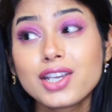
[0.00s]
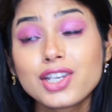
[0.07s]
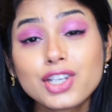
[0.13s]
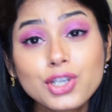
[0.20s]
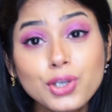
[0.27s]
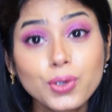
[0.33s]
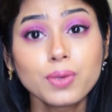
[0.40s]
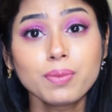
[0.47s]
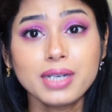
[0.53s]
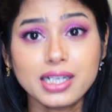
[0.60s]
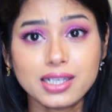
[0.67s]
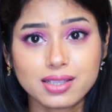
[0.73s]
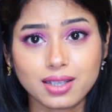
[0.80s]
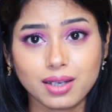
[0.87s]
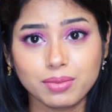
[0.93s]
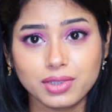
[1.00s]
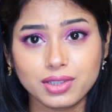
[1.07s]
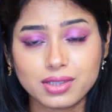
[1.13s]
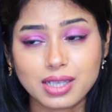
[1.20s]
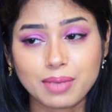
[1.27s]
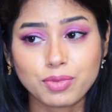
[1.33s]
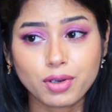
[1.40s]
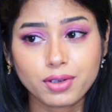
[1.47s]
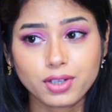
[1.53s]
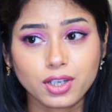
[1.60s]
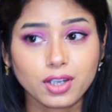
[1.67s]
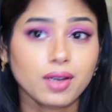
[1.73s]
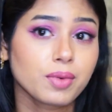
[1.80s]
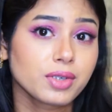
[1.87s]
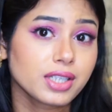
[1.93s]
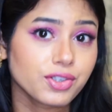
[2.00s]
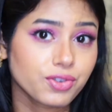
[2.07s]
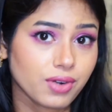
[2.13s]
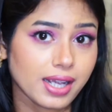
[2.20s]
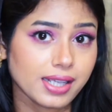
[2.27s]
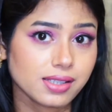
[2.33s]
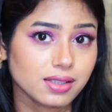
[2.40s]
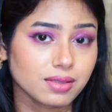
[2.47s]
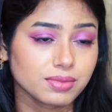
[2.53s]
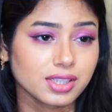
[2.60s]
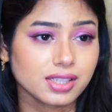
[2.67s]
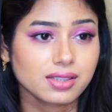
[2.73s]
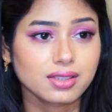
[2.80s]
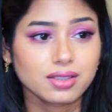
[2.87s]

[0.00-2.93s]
humid summers. I'm not talking about the dry summers.